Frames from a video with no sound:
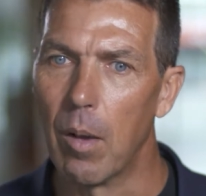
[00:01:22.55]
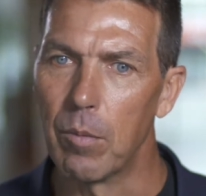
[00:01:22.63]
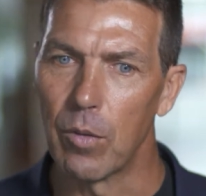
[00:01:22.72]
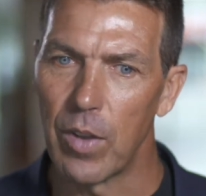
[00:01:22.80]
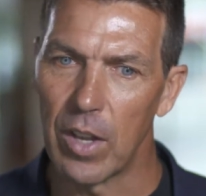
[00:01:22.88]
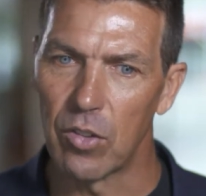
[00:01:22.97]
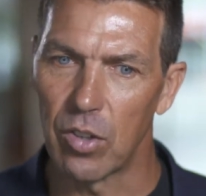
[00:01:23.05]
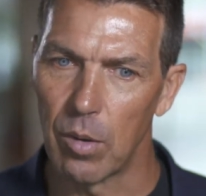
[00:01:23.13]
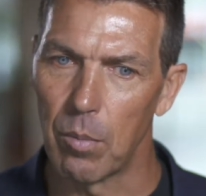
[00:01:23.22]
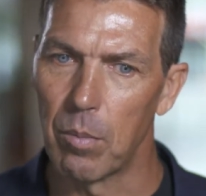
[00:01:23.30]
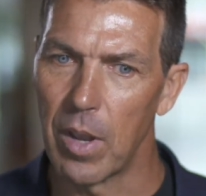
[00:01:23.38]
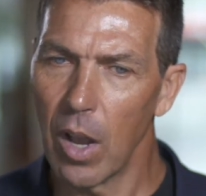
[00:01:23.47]
you've had
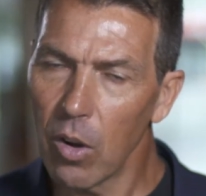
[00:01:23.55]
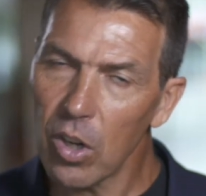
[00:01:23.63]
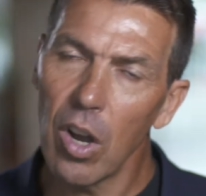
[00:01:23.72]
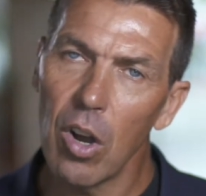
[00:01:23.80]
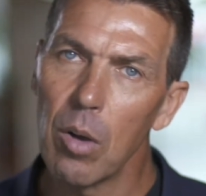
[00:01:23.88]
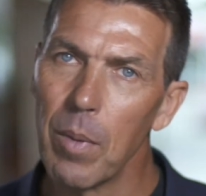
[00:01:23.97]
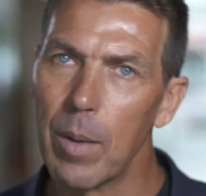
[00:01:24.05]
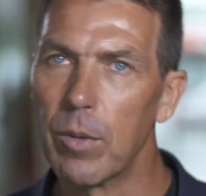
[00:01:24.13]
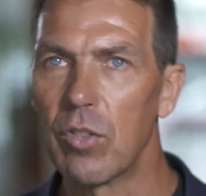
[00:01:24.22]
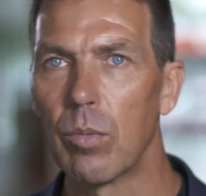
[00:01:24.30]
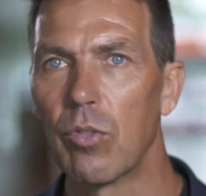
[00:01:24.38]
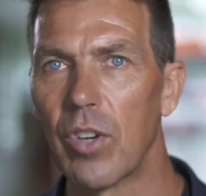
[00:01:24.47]
some alcohol, maybe
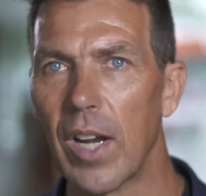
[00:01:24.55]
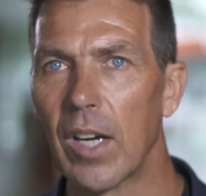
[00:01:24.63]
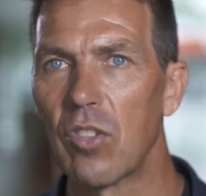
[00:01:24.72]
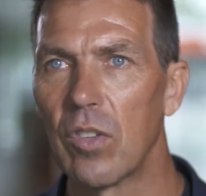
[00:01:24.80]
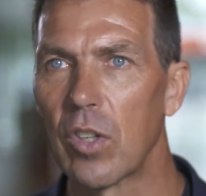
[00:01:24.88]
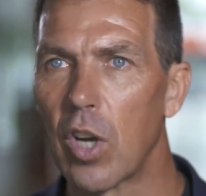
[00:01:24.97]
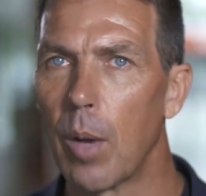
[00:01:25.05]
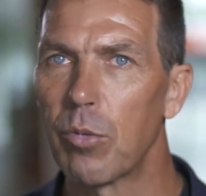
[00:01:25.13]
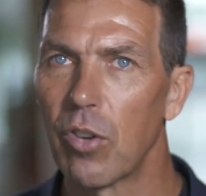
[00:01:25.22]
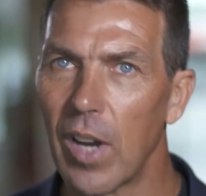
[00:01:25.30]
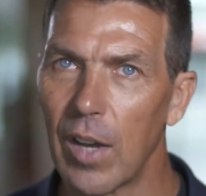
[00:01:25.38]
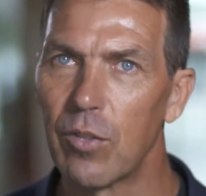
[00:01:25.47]
some drugs, and the cops
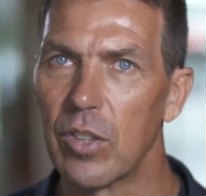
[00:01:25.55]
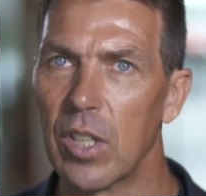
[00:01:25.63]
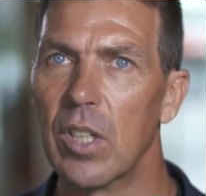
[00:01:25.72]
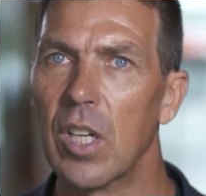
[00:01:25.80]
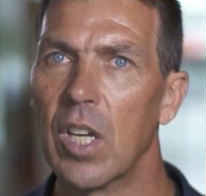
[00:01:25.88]
are after you.